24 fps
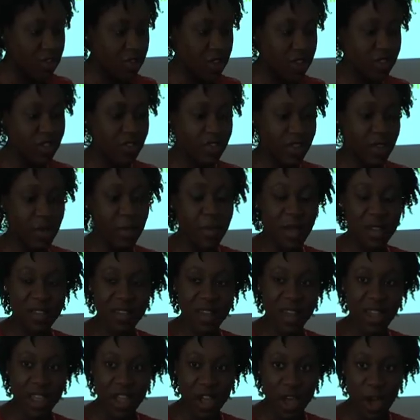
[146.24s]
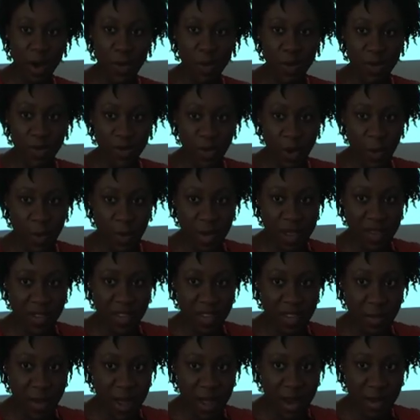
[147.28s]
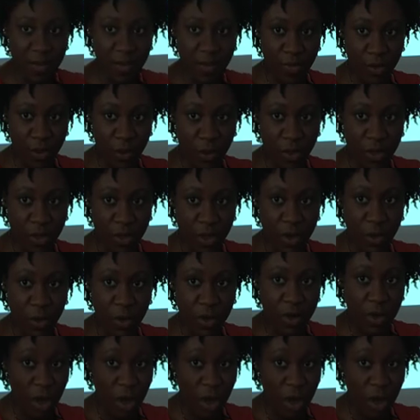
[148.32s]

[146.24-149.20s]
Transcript: strategy must link up with your business planning for the